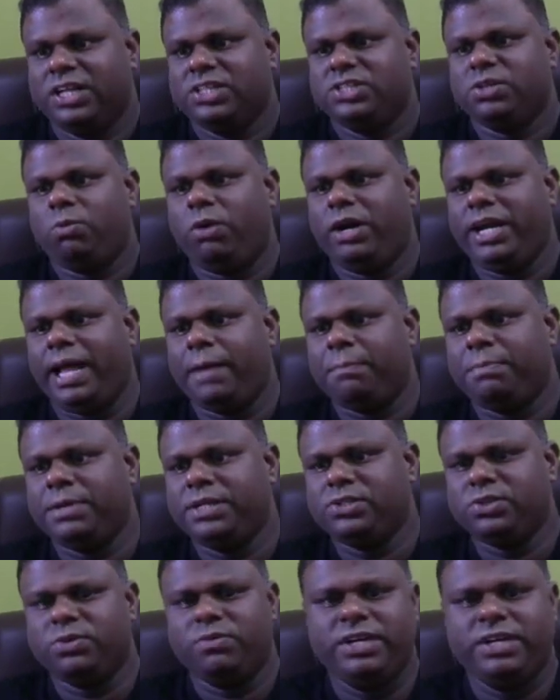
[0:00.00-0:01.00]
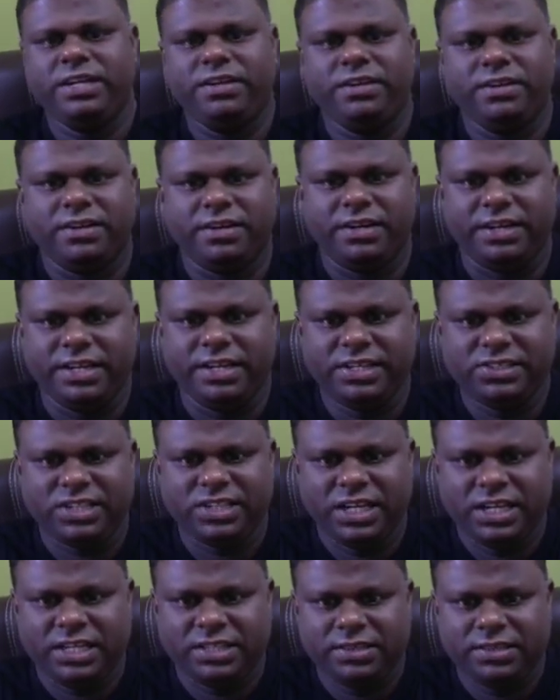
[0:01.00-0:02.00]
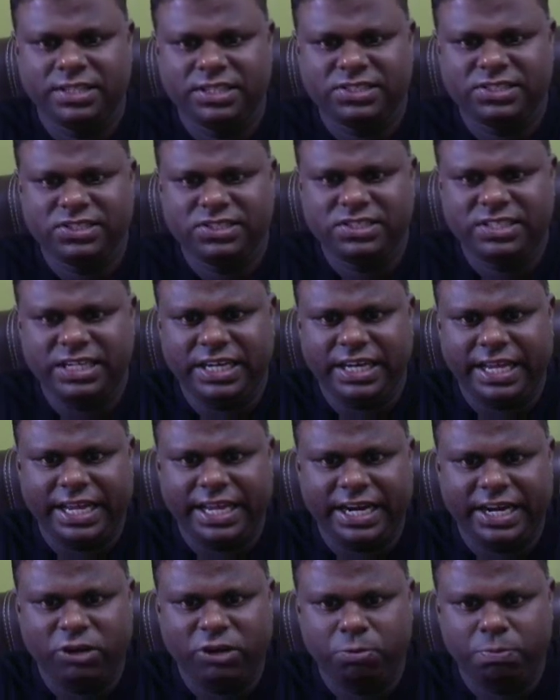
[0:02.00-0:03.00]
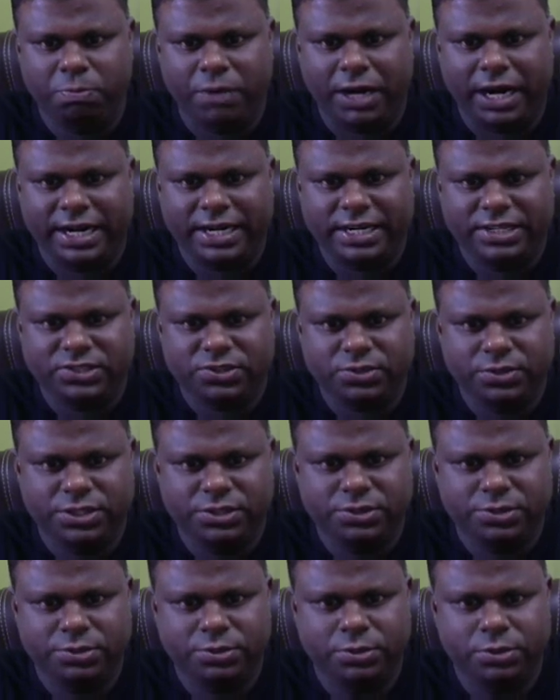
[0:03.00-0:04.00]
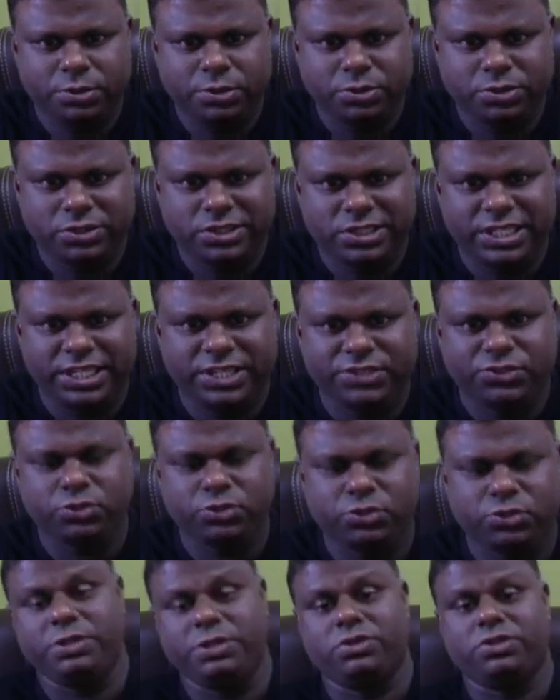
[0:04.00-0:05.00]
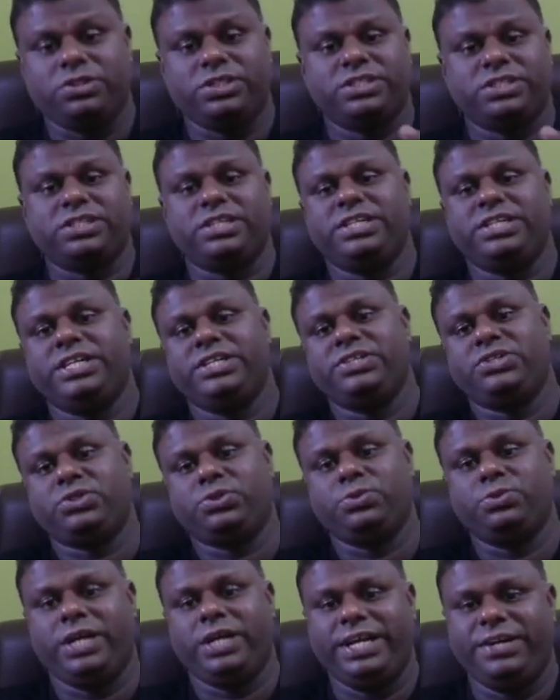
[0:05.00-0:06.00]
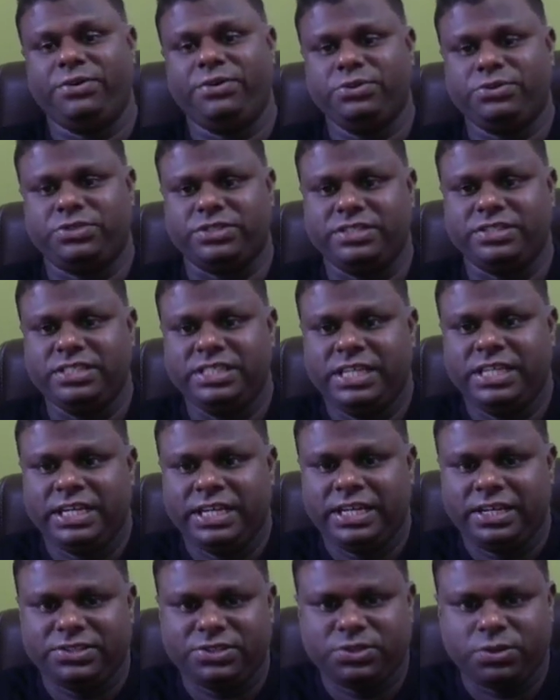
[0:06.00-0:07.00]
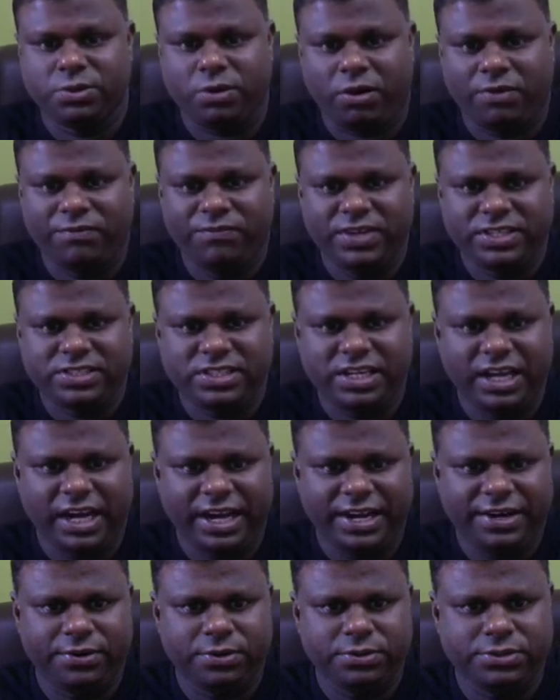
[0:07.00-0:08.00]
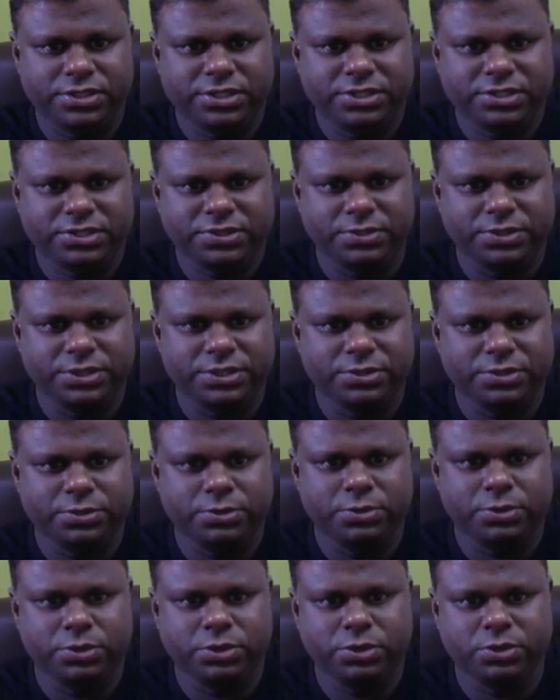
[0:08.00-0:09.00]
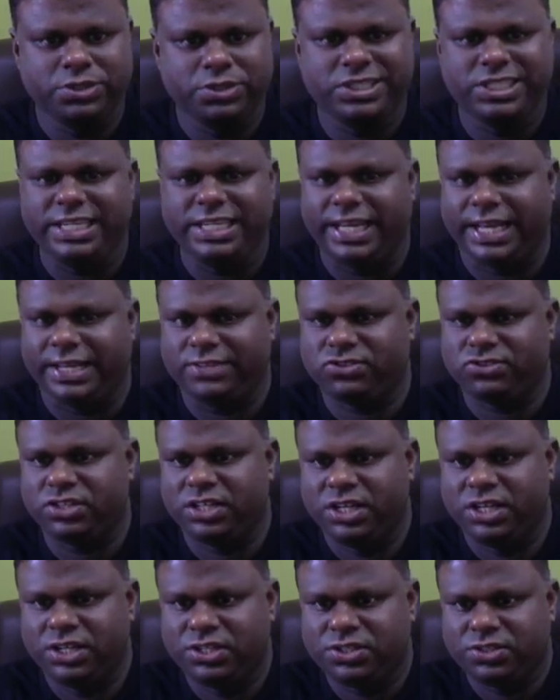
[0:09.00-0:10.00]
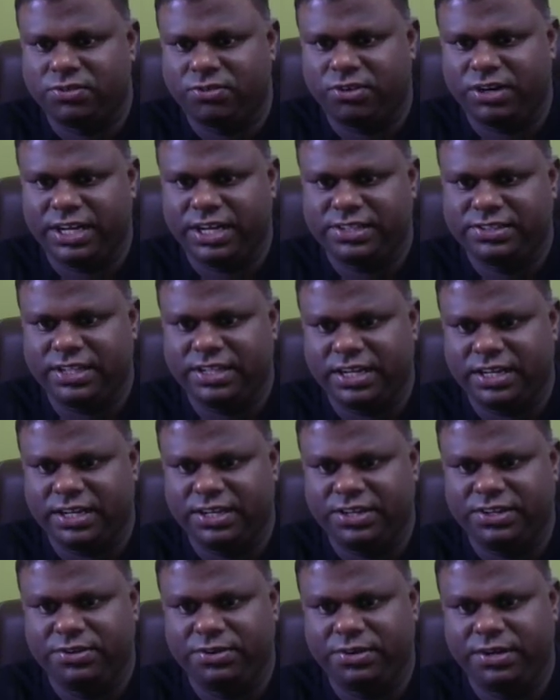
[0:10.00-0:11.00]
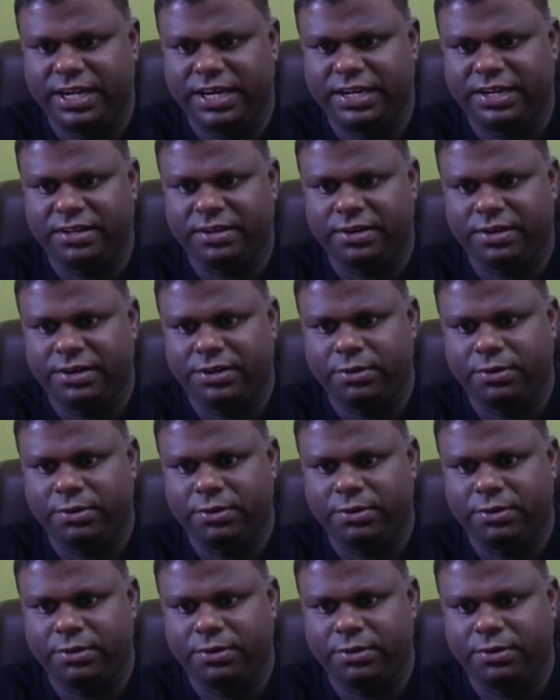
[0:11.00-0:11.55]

So what happens over here is, this is the negative part. It's going to go to CH2 because it contains two hydrogen. So obviously hydrogen is going to go to CH. So what exactly do you get here?